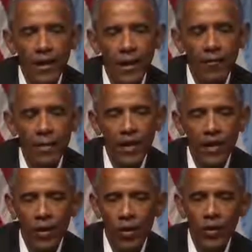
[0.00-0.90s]
have been
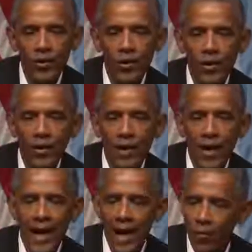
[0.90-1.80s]
encouraged
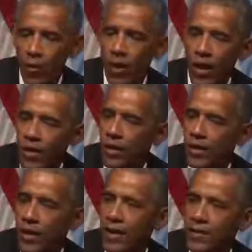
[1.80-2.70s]
everywhere I go in
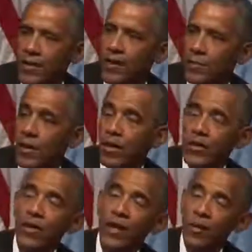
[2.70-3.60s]
the United States, but
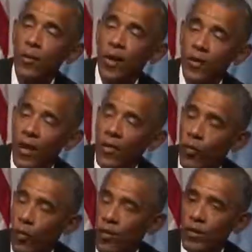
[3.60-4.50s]
also everywhere around
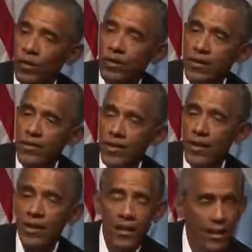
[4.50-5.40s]
the world, to
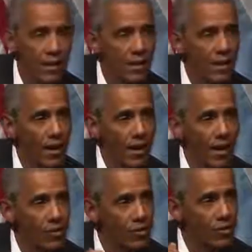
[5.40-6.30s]
see
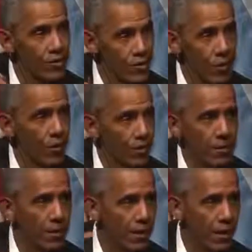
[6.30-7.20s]
how
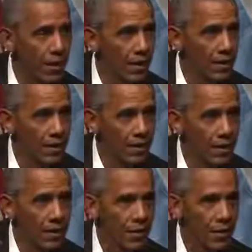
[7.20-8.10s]
sharp and
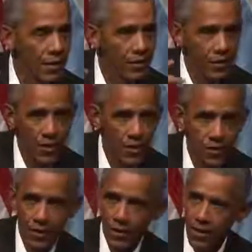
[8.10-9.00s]

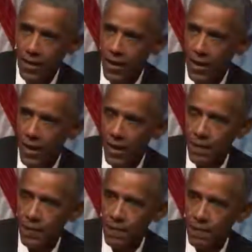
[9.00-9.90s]
astute and